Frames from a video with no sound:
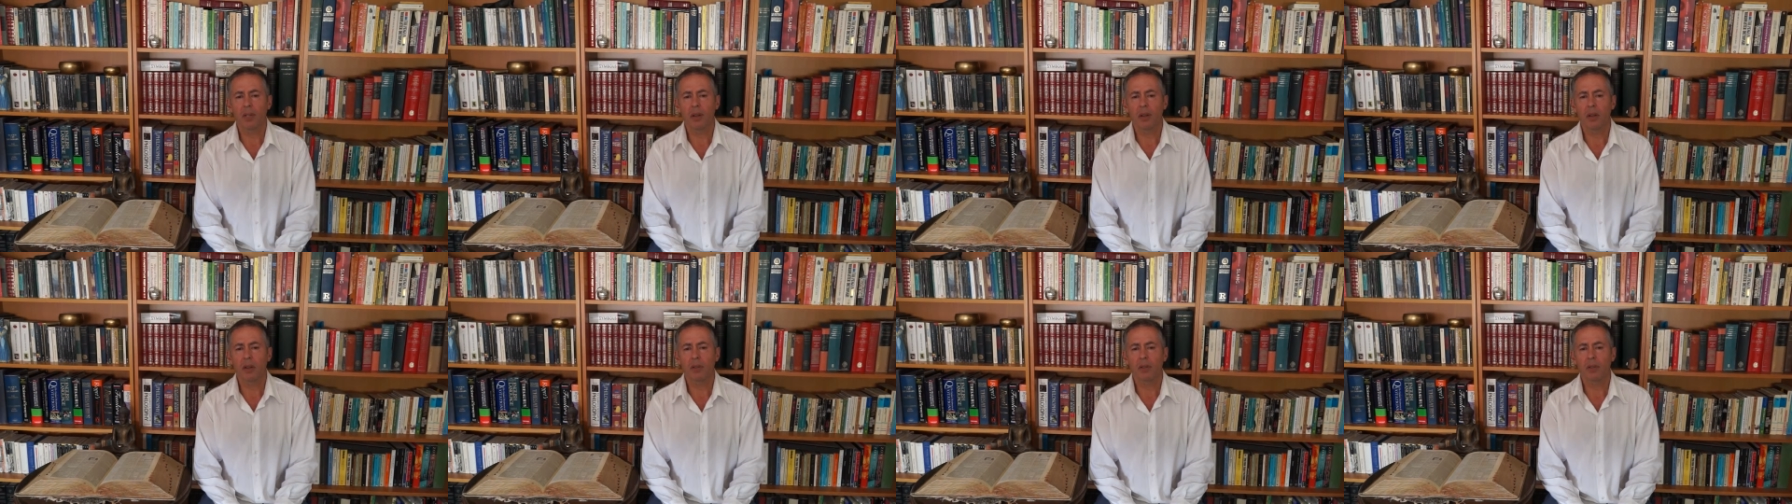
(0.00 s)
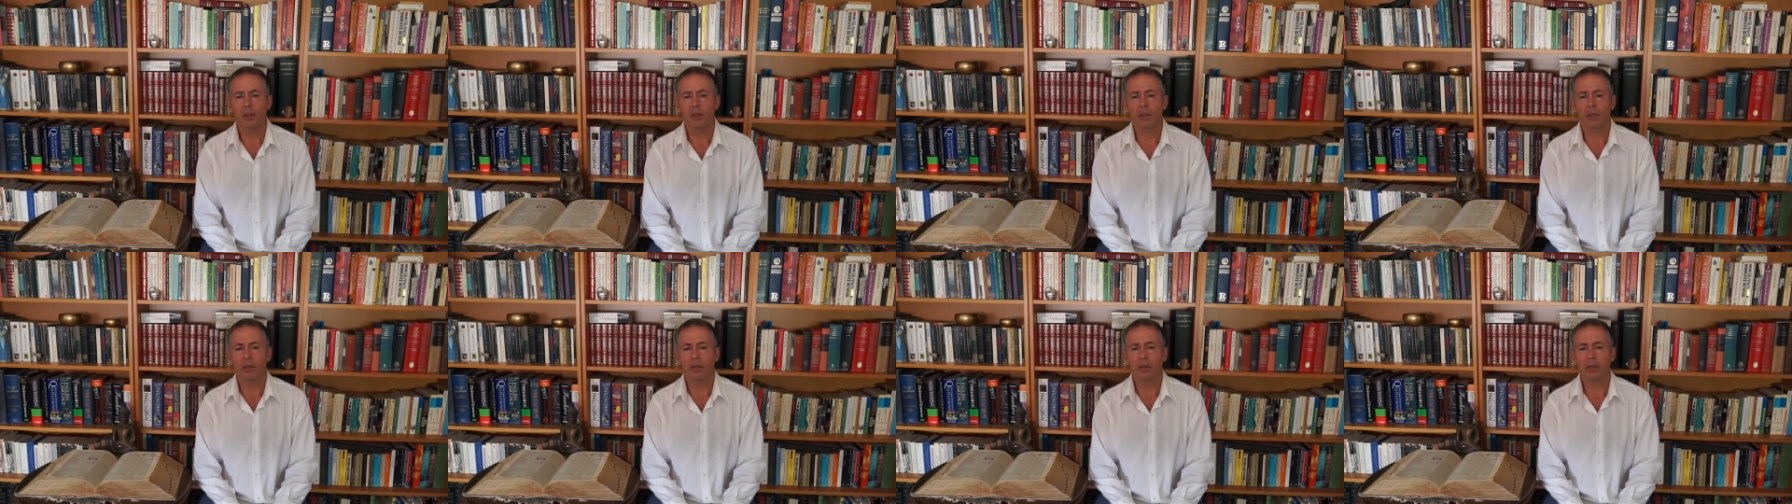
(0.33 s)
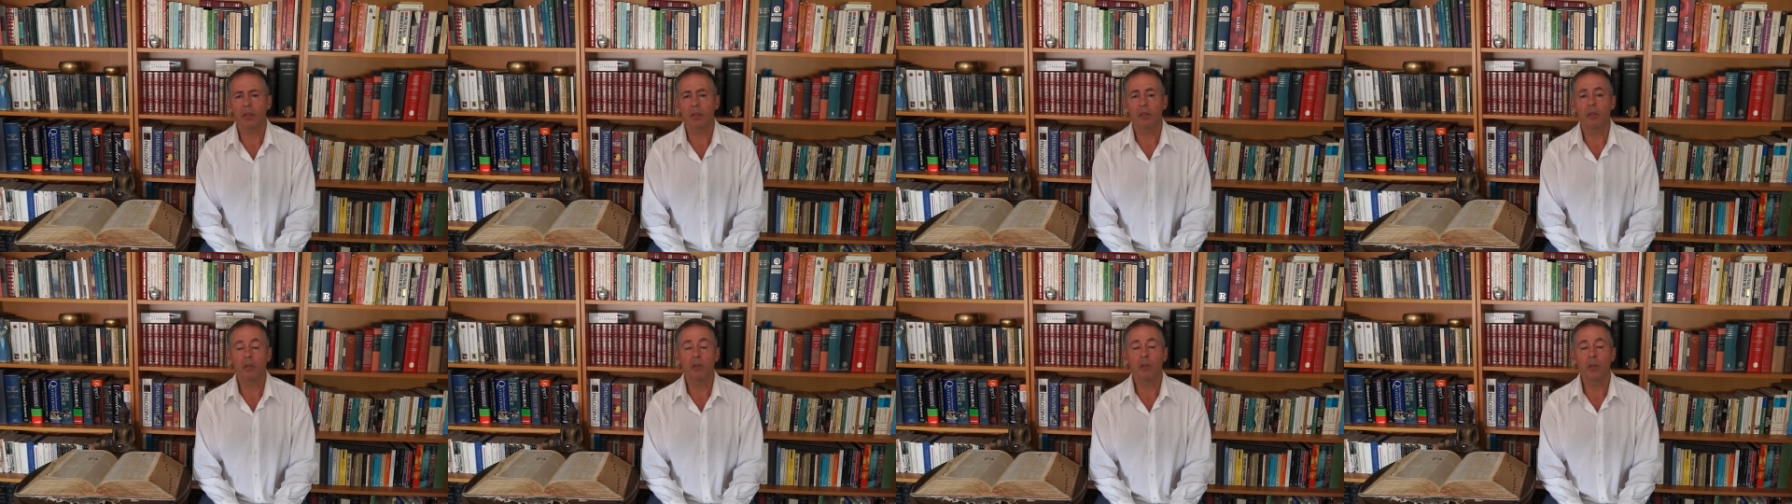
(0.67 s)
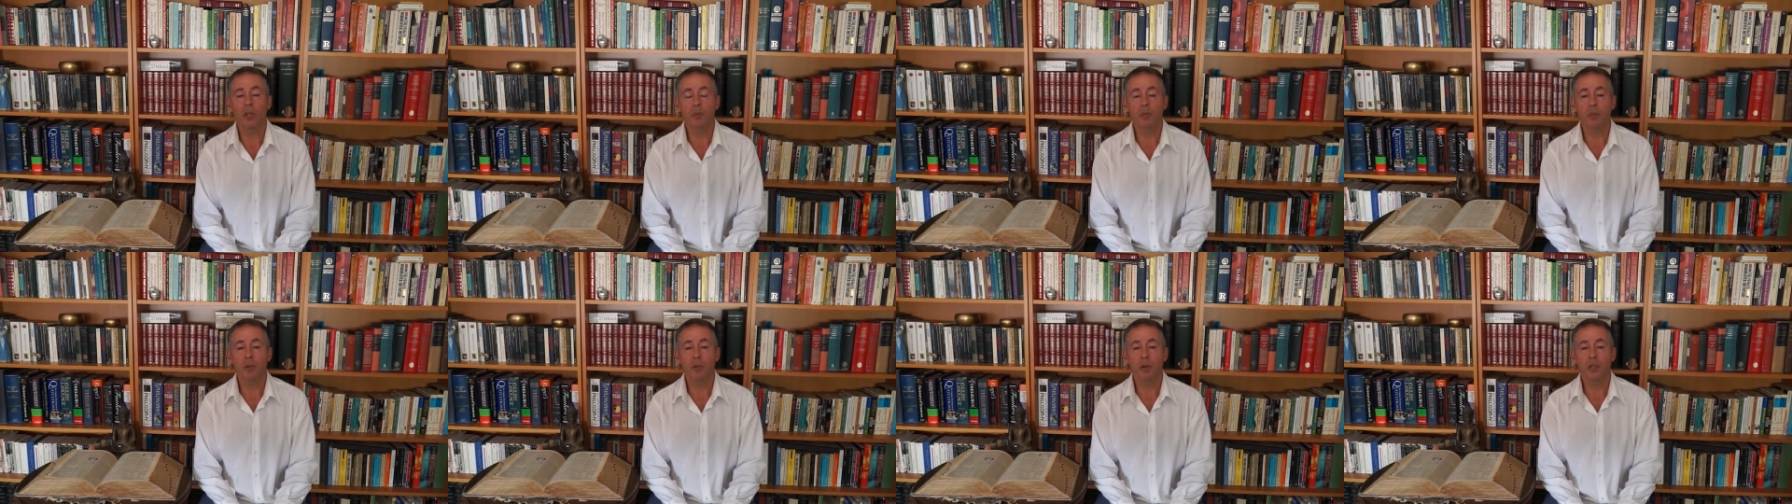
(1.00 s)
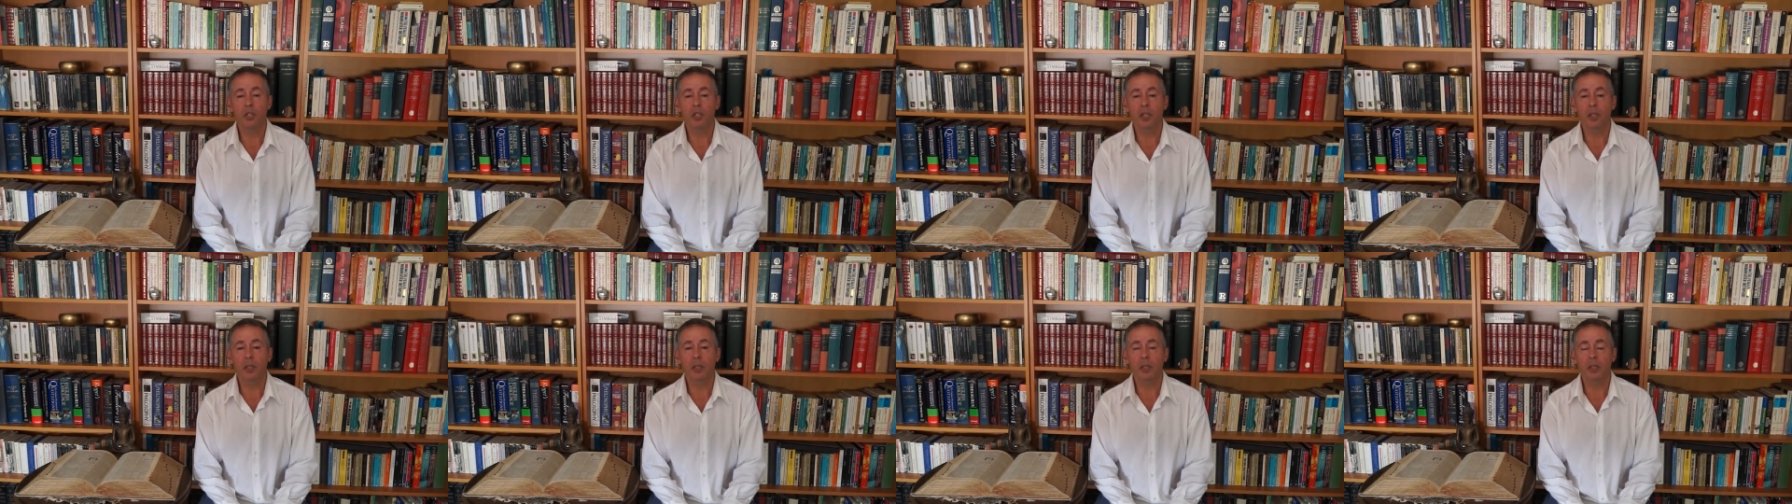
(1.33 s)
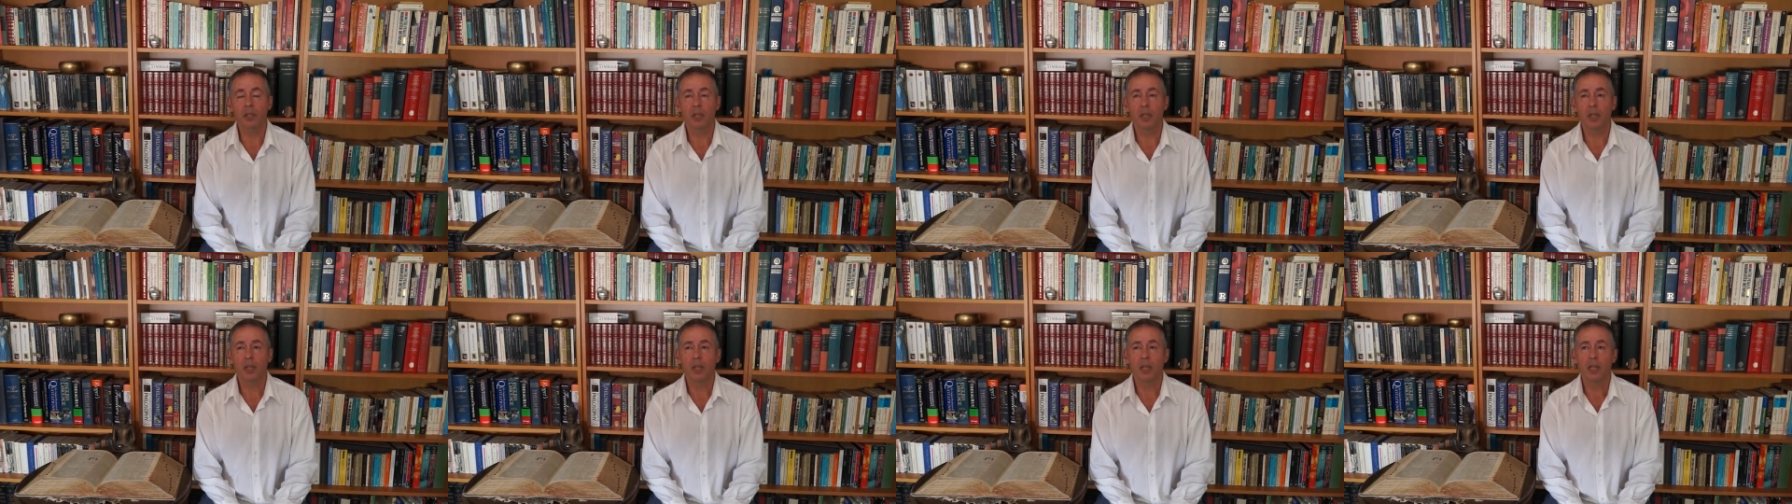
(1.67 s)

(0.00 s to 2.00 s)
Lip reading: author Luis Borges,